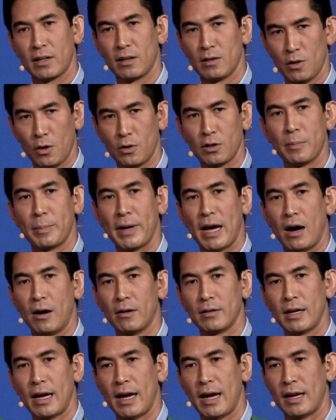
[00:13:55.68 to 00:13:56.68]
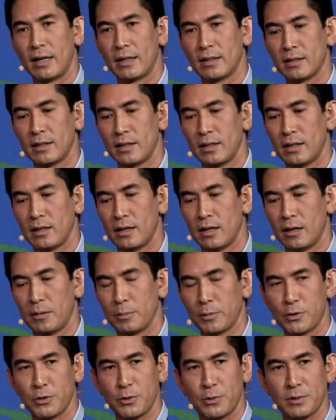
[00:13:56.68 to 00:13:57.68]
a lot about at
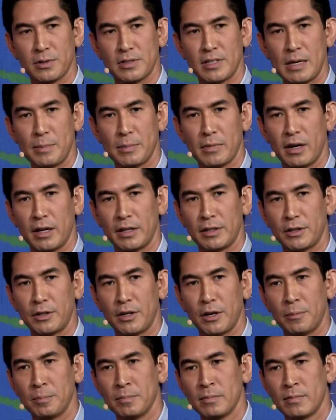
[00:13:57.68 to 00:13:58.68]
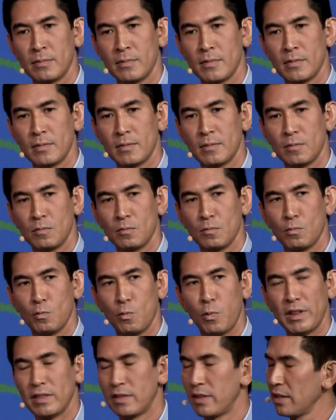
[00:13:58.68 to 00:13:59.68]
Google DeepMind.
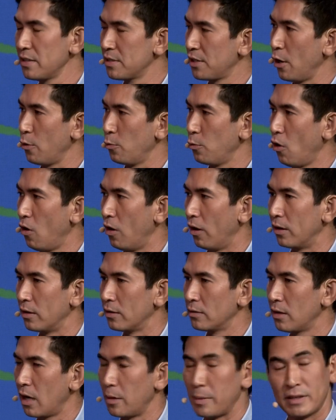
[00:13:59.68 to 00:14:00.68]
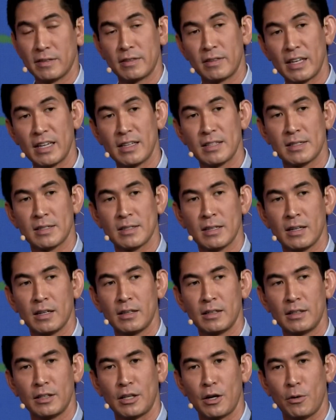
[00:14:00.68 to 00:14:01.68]
When things go wrong, I think
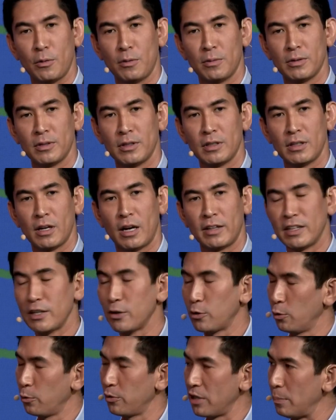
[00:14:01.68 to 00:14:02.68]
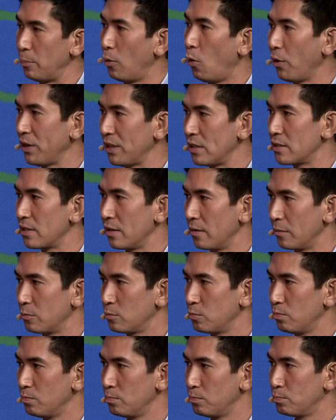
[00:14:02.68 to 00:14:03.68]
you can already point to
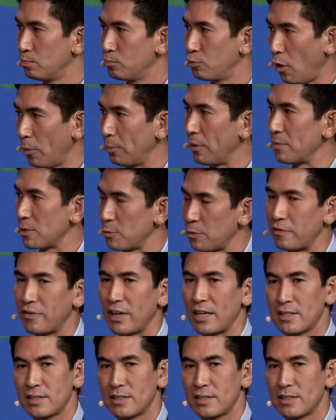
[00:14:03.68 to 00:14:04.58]
problems we face